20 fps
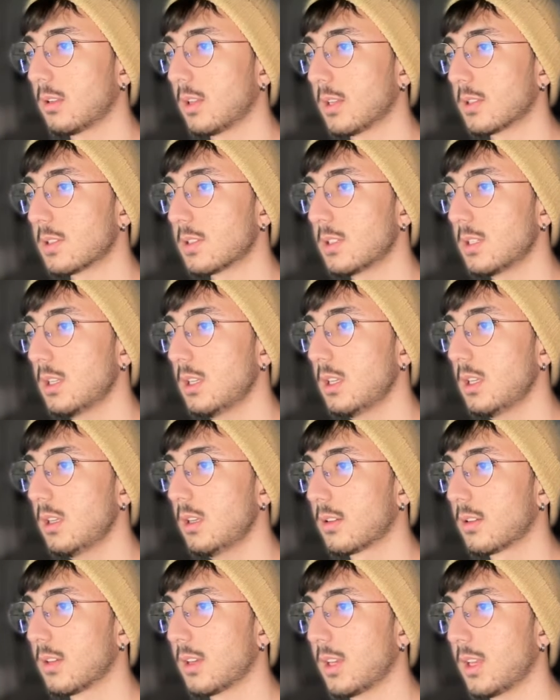Let's see.
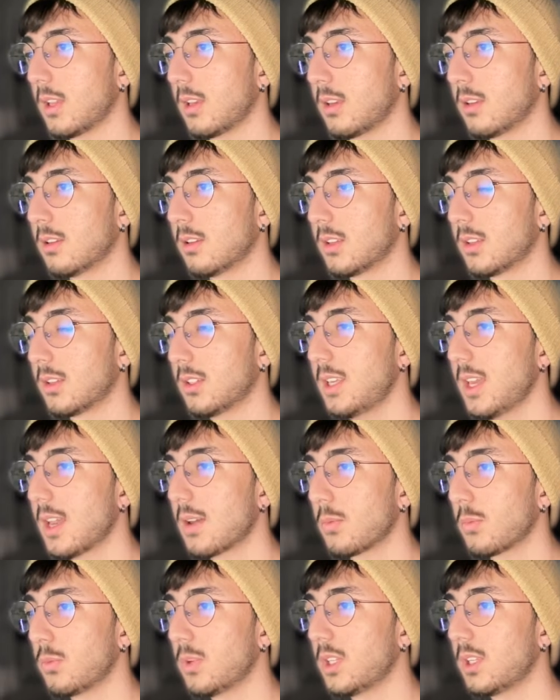And yeah,
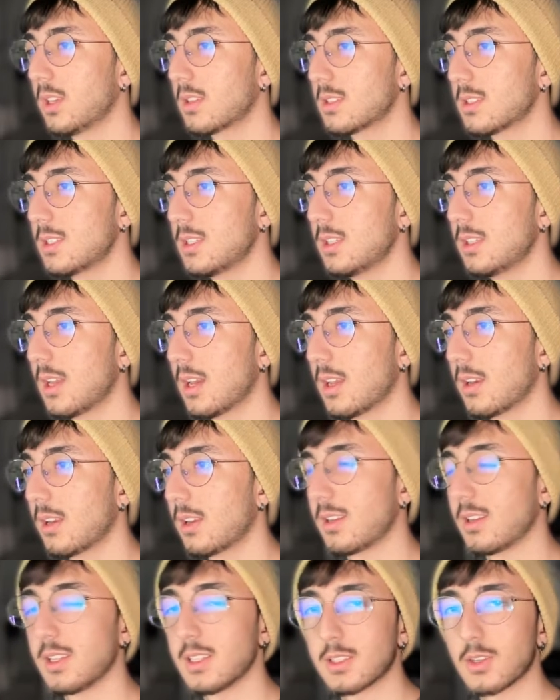we can see that
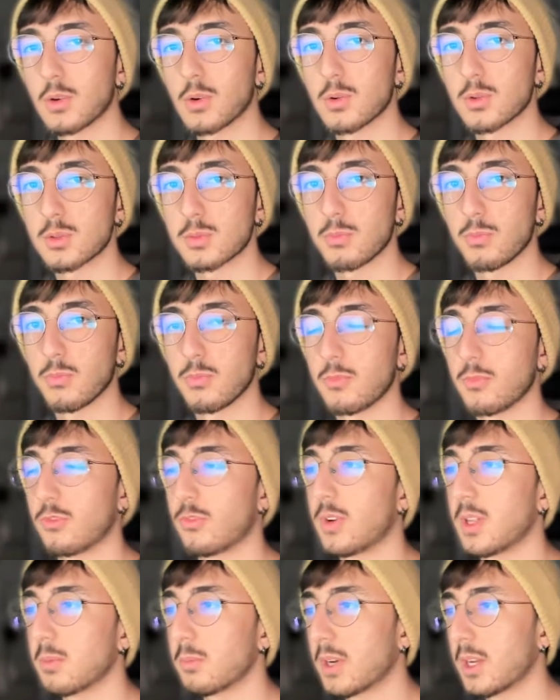it goes
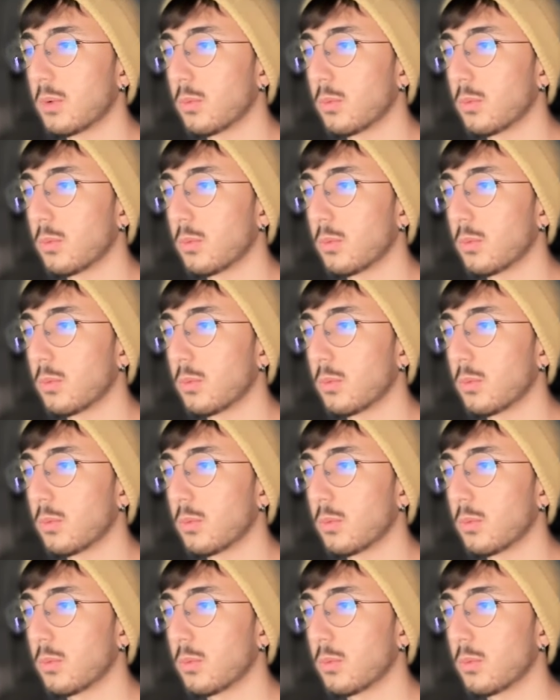one by